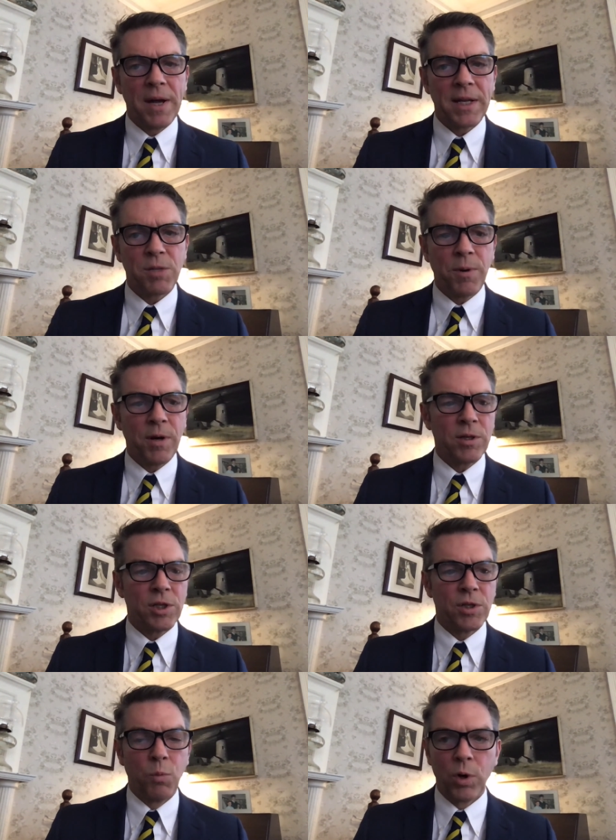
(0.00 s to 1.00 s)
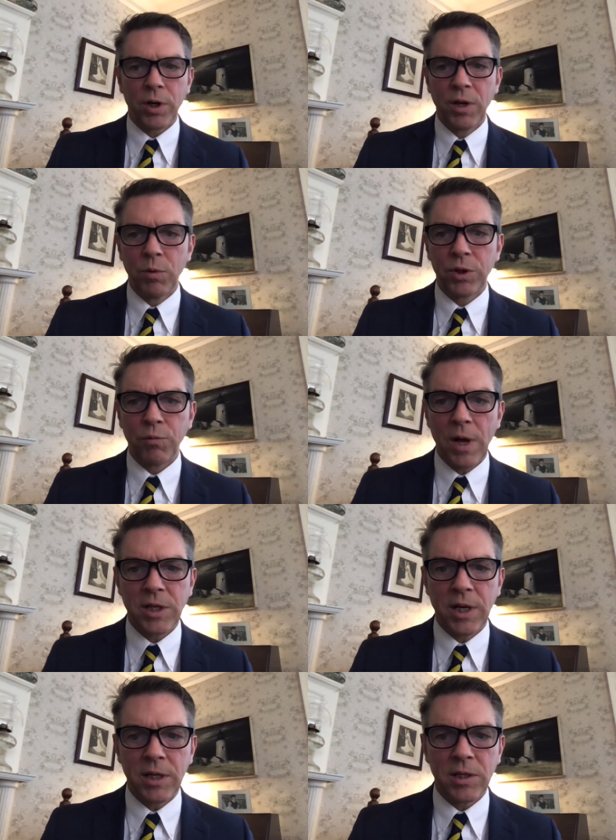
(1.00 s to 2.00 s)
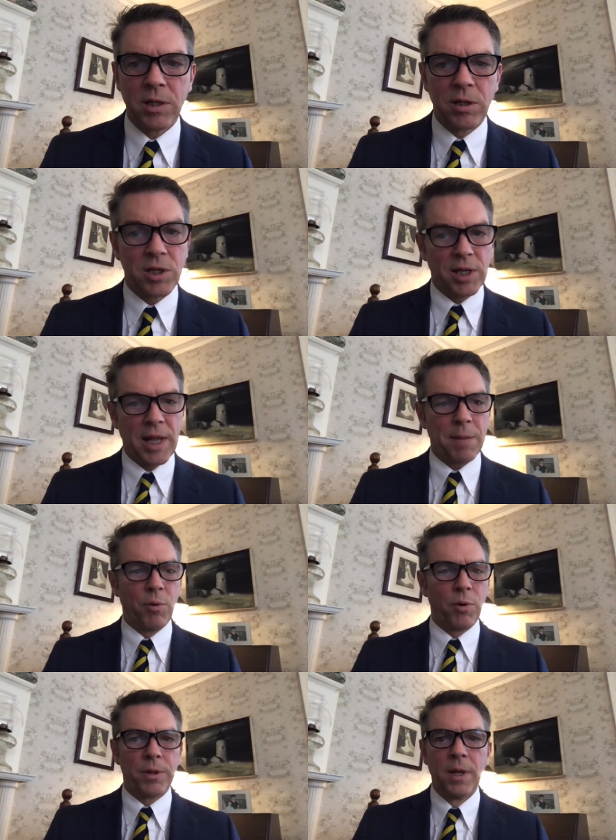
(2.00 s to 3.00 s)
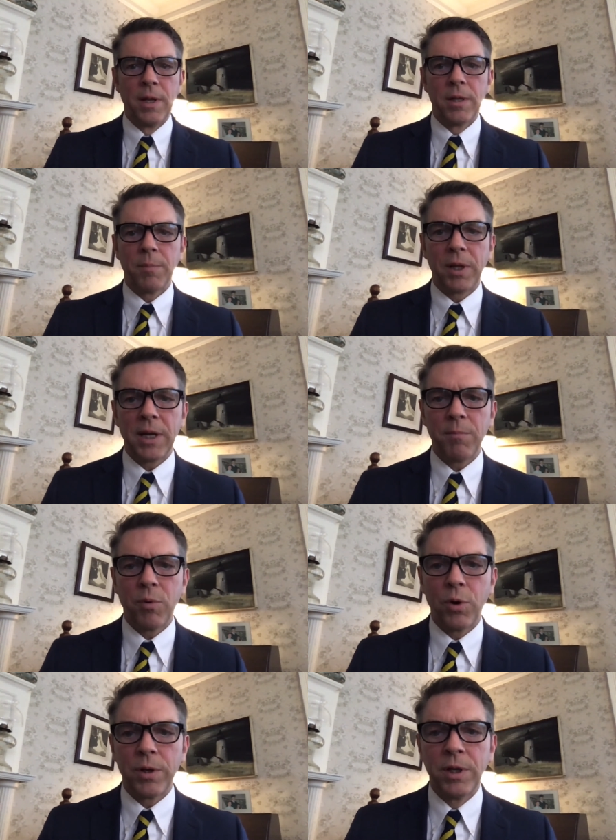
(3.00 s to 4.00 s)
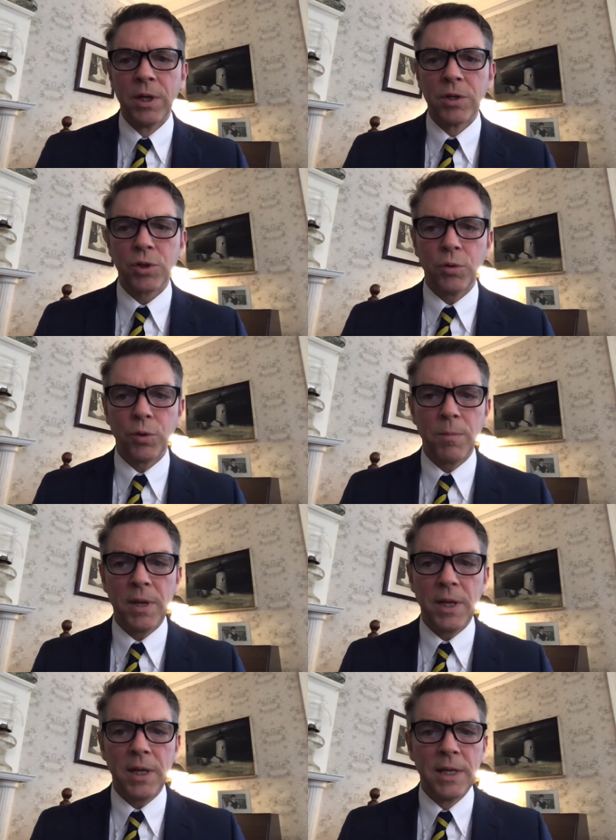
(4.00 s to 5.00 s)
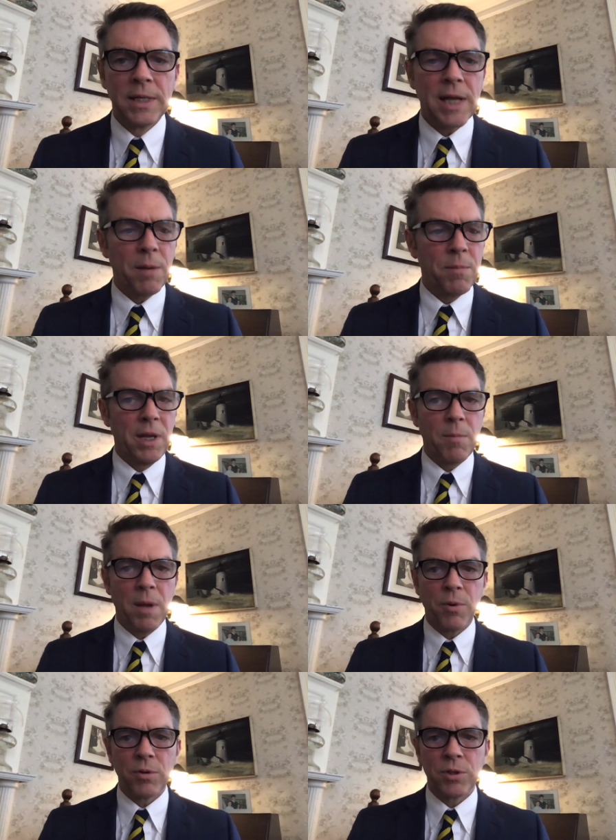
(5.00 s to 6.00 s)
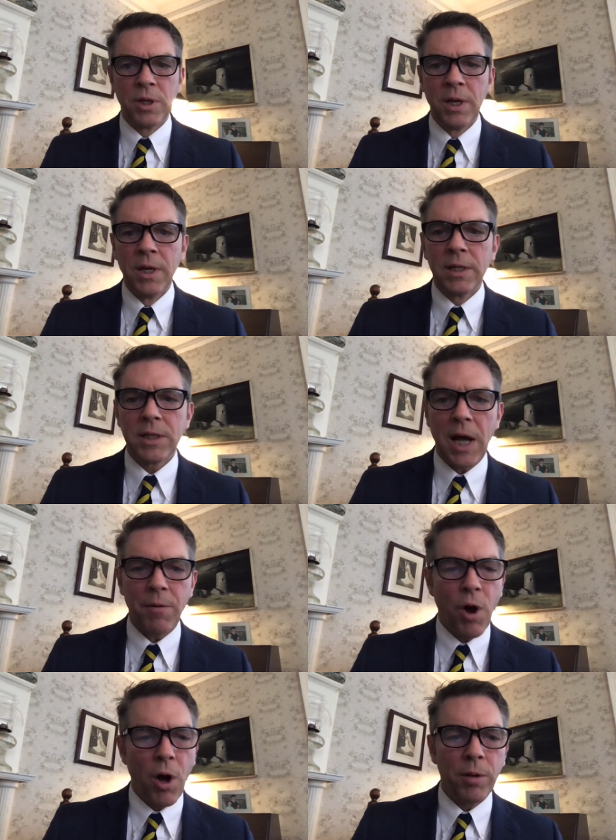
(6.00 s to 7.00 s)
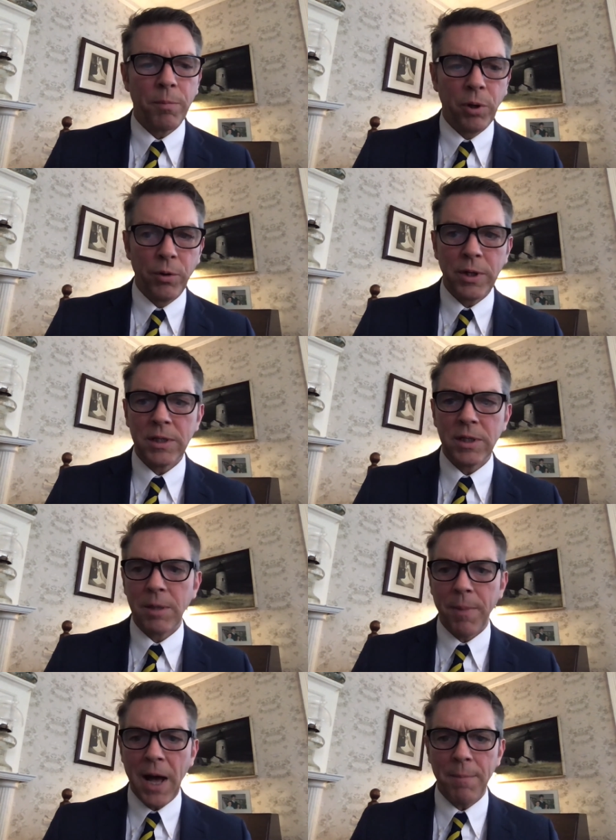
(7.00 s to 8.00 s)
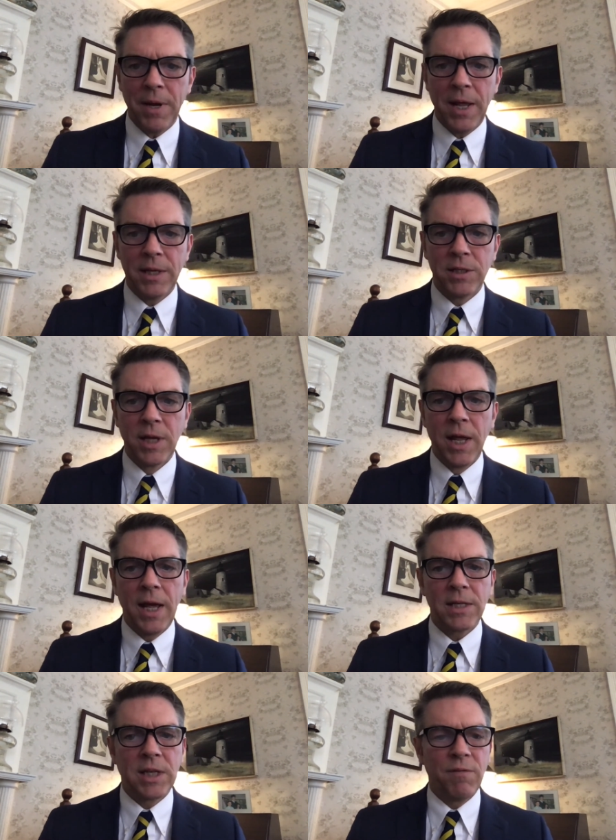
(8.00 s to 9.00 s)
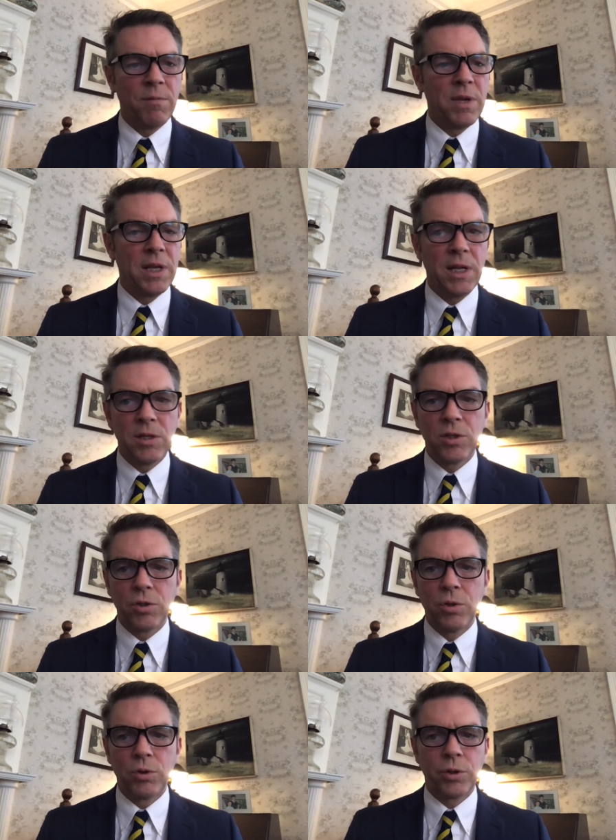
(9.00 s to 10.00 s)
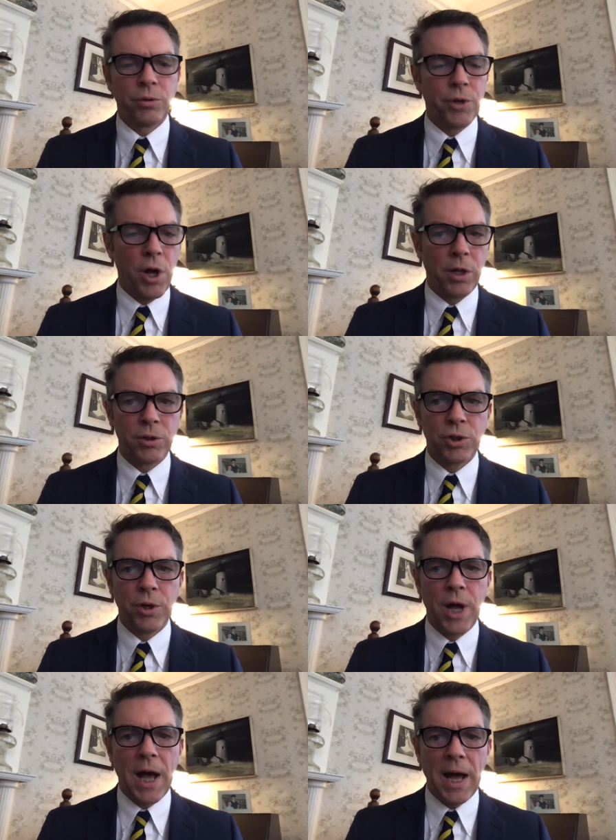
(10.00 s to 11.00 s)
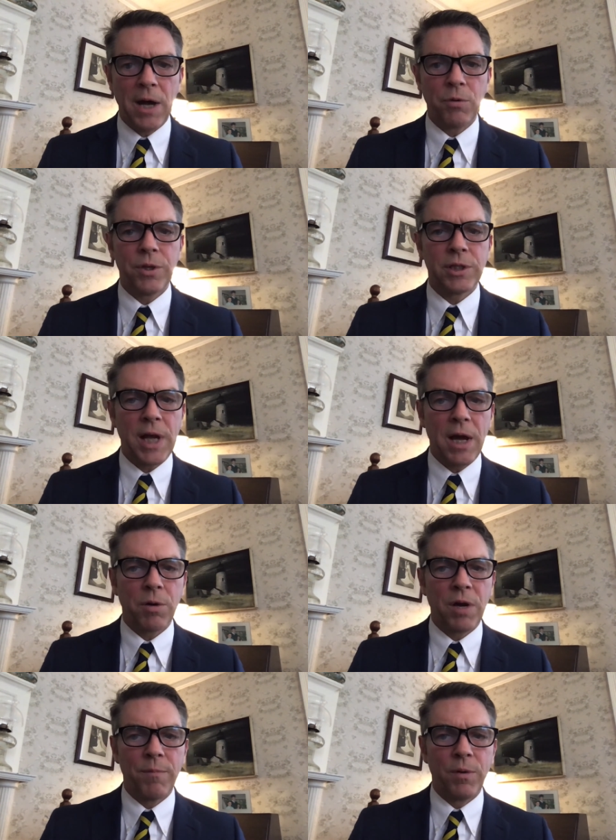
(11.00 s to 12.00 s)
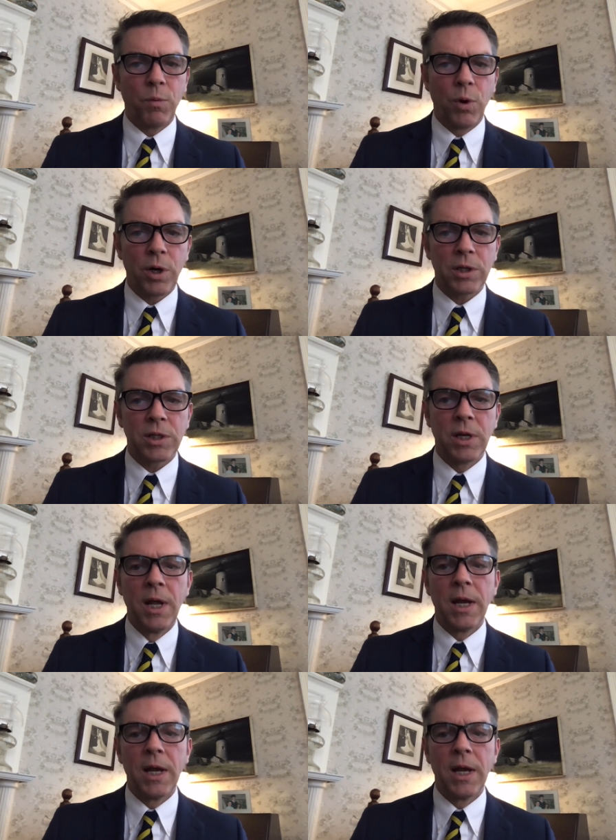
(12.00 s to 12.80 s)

my experiences working with the residents, the select board, the planning board, school committee, town meeting members, town hall employees and department heads has given me institutional knowledge on how the town government works